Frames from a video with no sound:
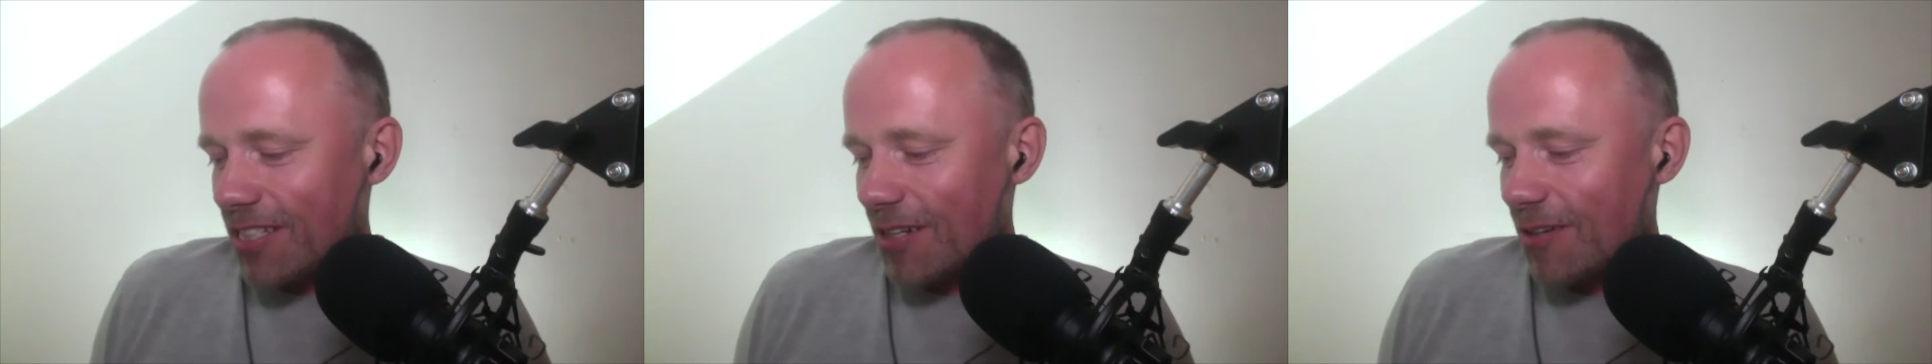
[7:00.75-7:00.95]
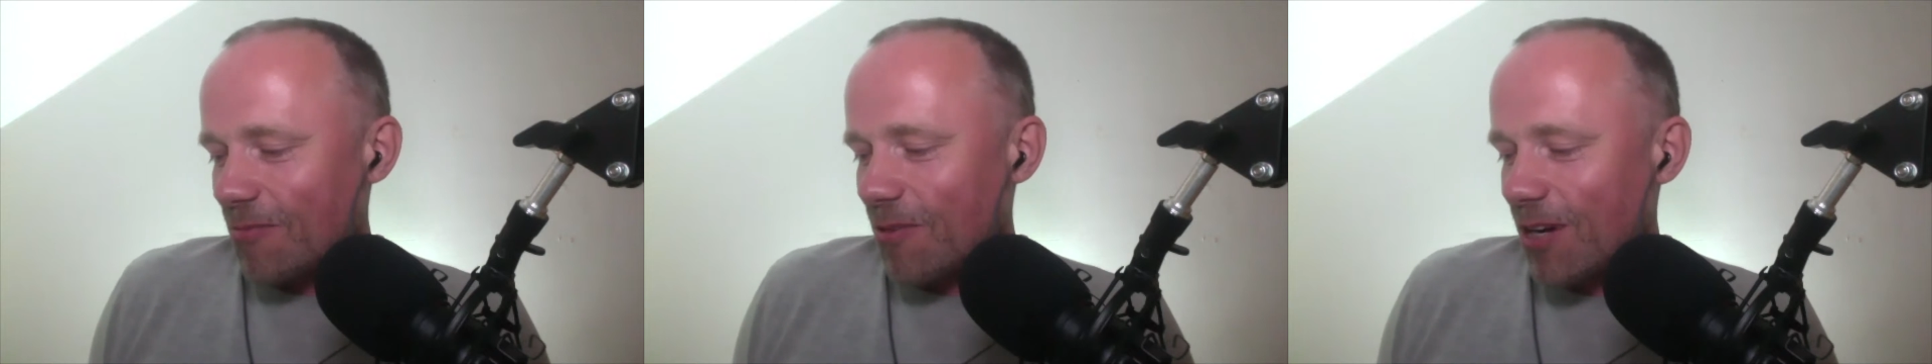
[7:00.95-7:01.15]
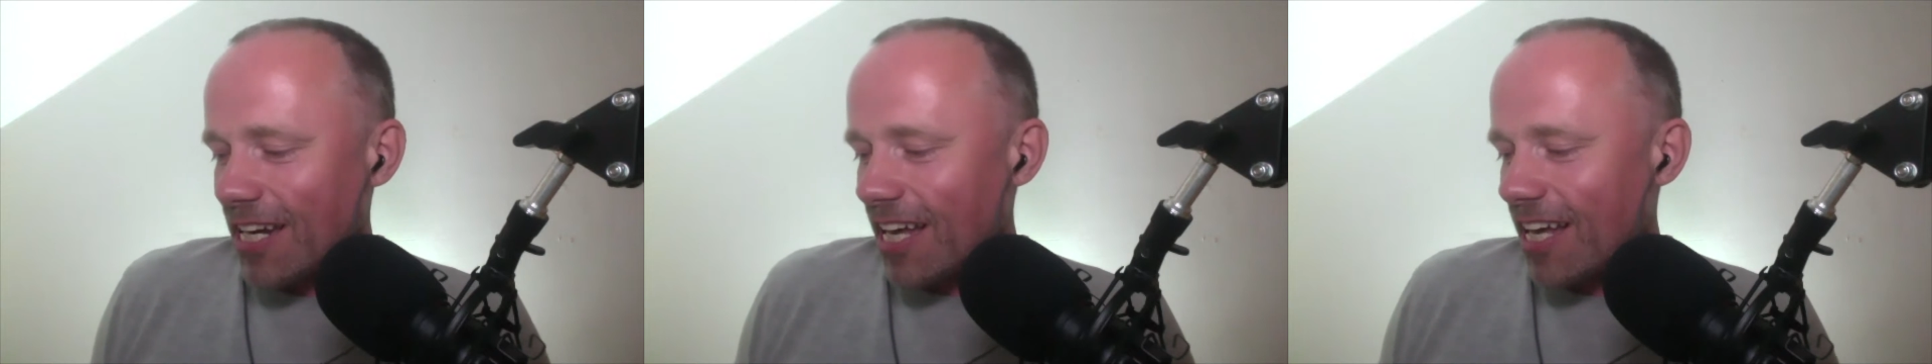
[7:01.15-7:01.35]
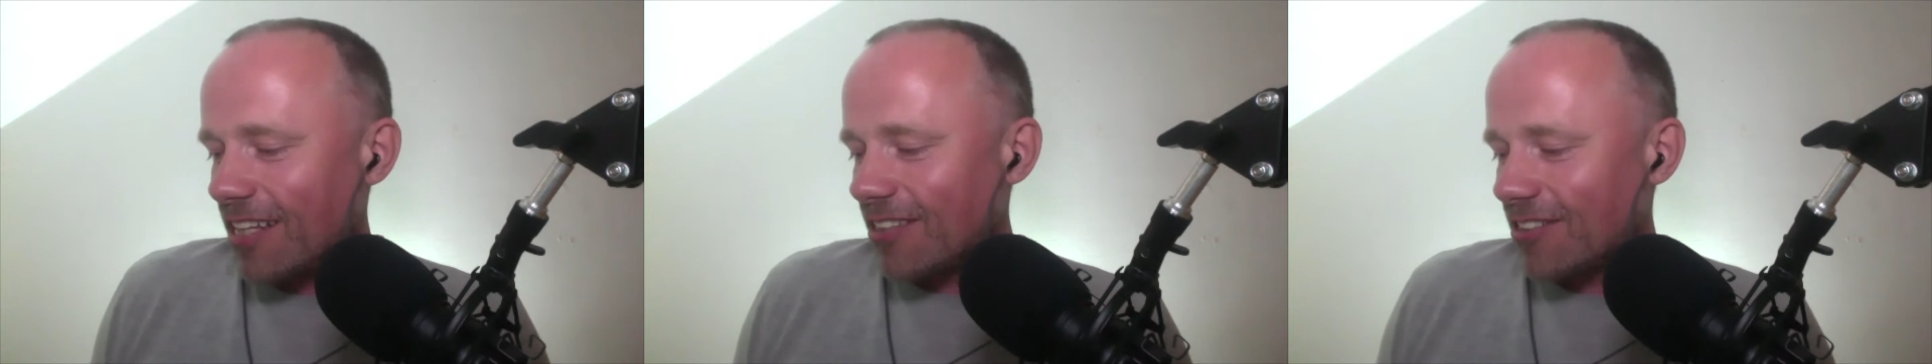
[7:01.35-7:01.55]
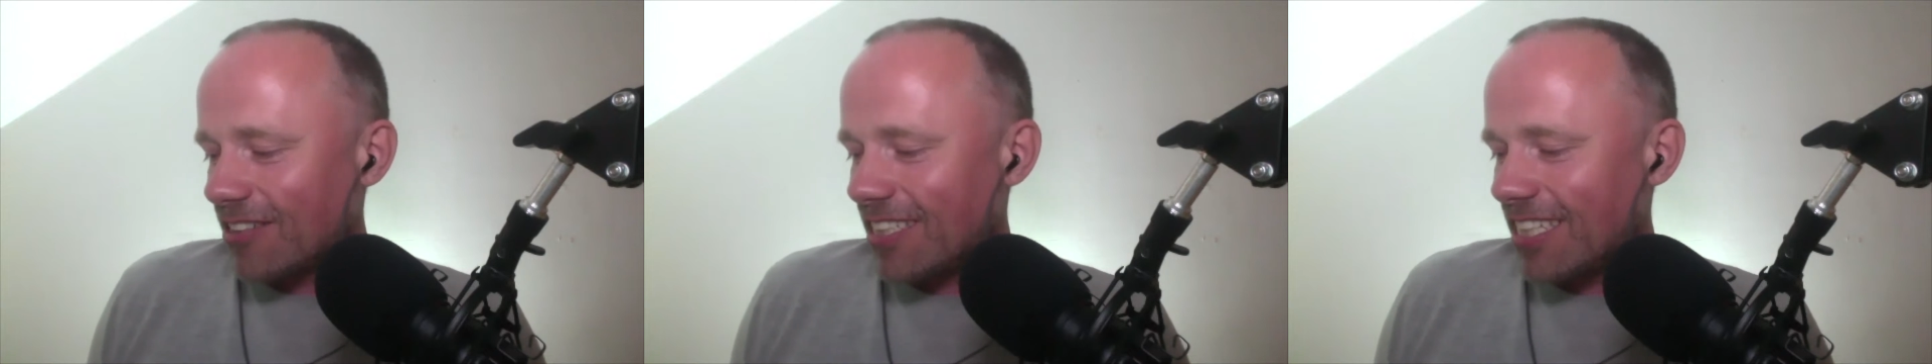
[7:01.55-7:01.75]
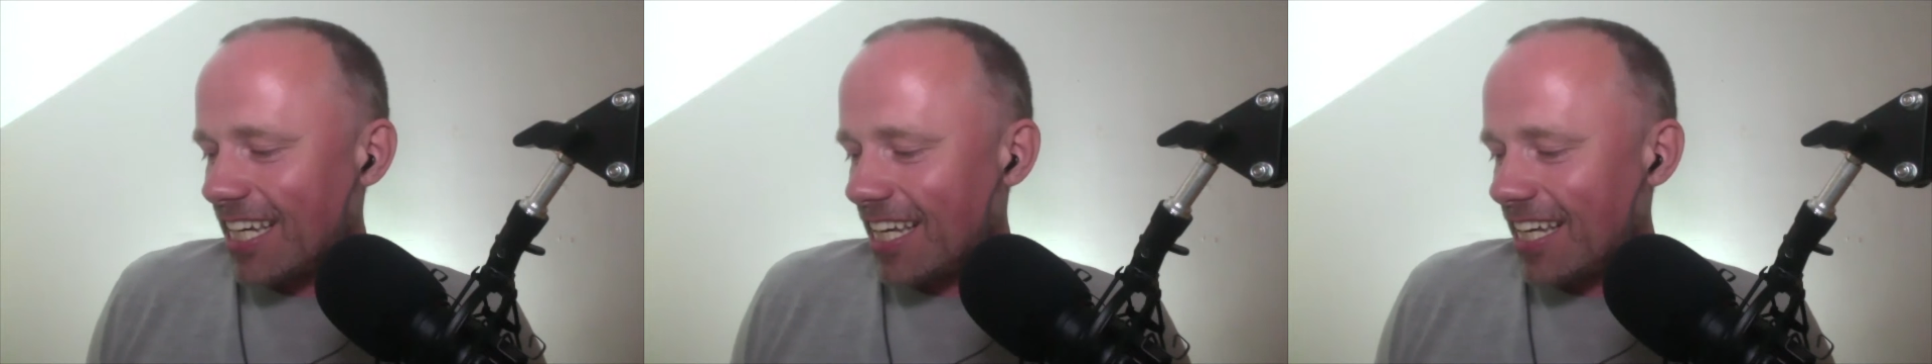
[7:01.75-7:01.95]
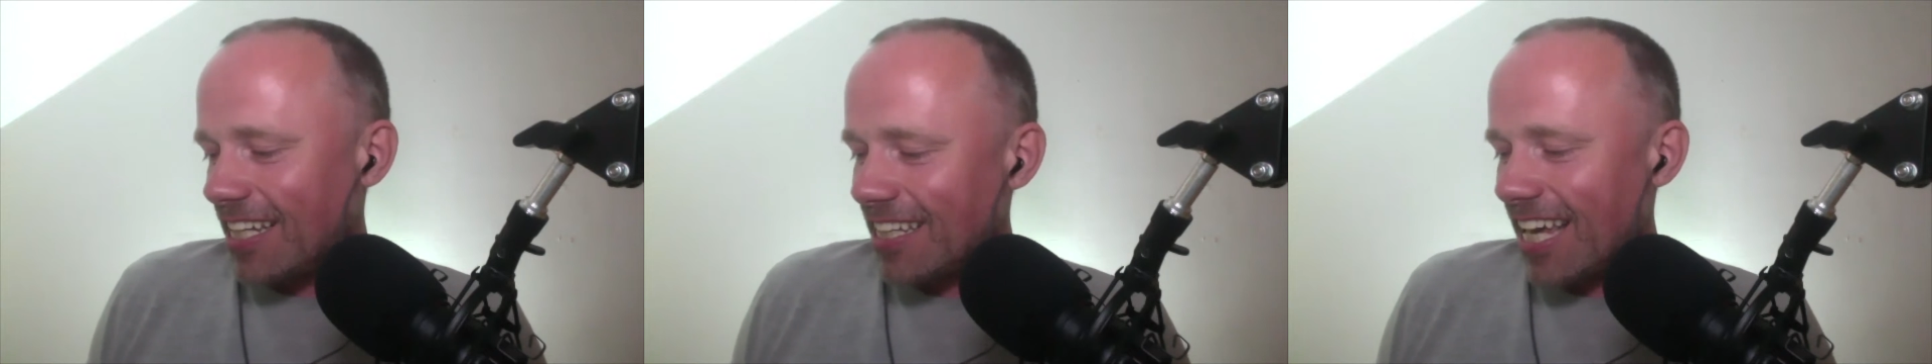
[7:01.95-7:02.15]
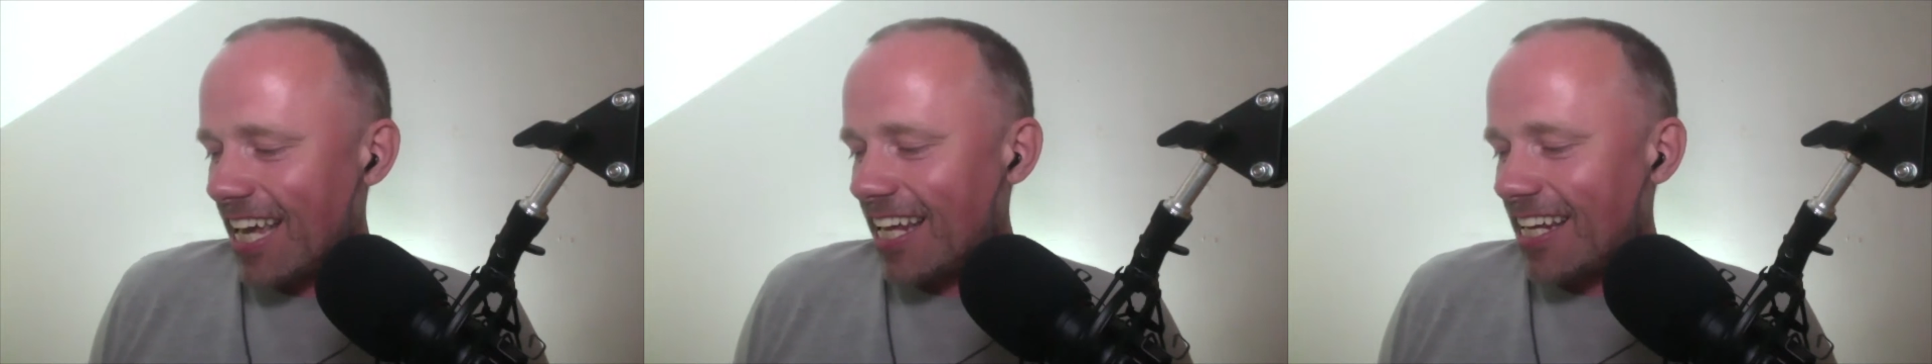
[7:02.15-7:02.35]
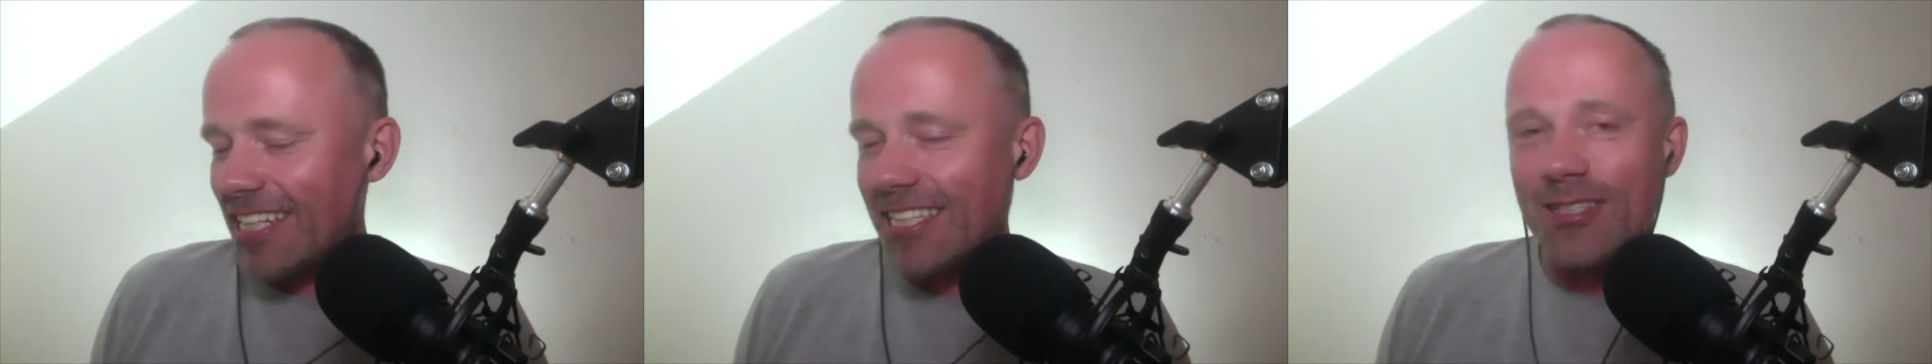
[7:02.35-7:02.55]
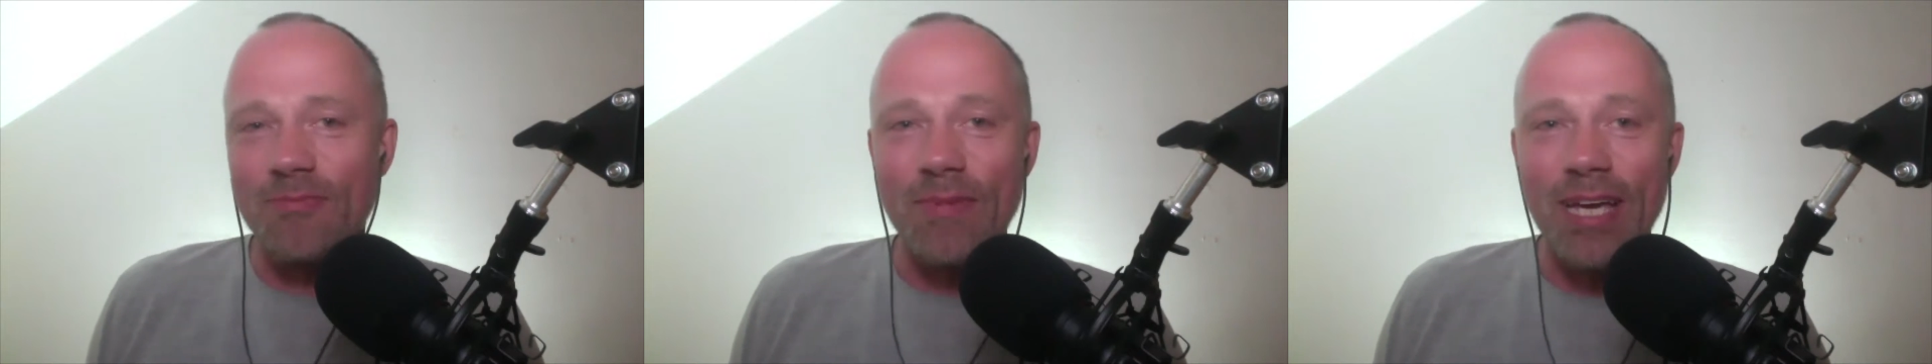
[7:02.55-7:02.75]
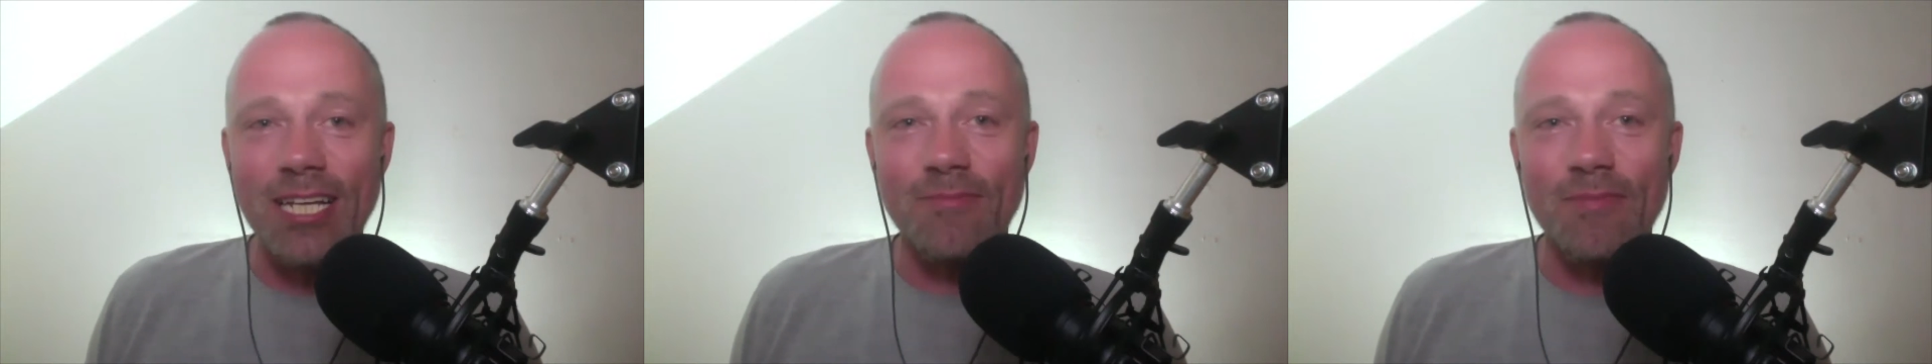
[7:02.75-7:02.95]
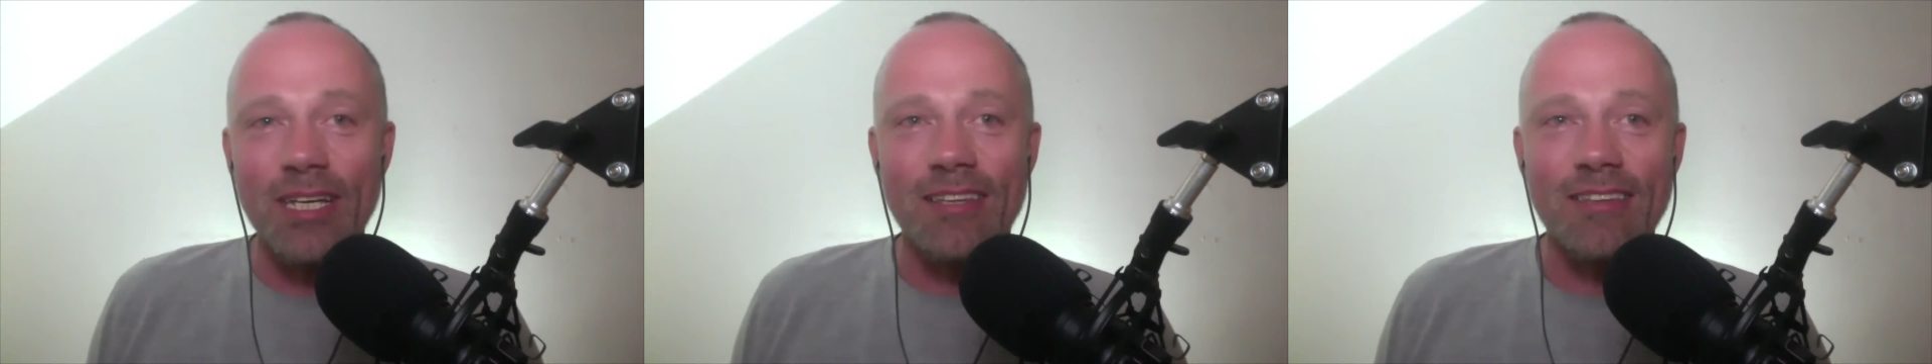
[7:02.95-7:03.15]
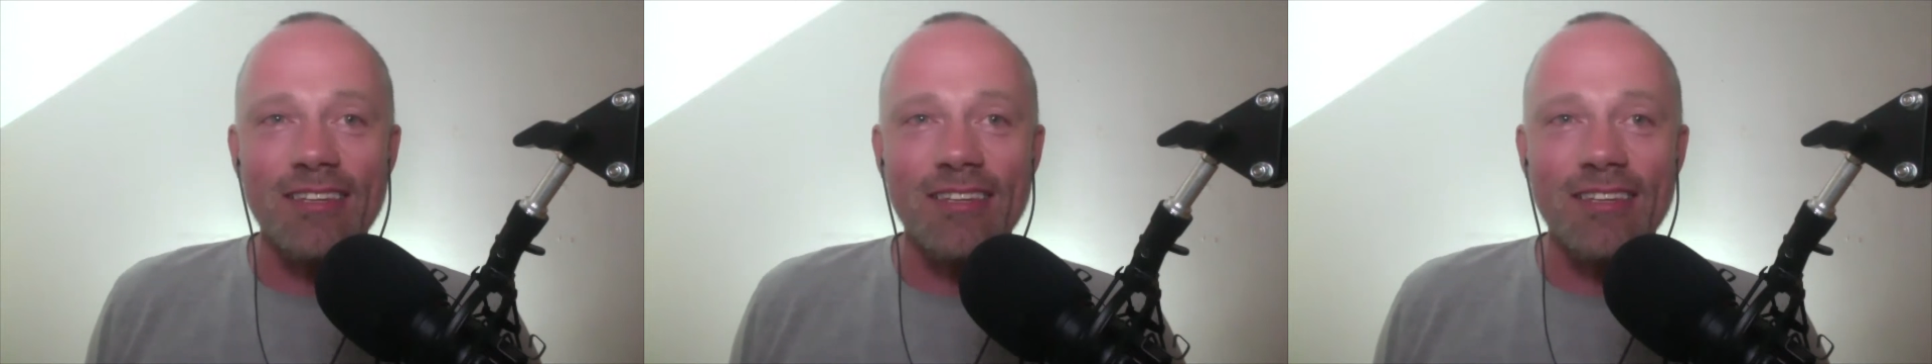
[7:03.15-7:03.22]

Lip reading: 100 in and it's made me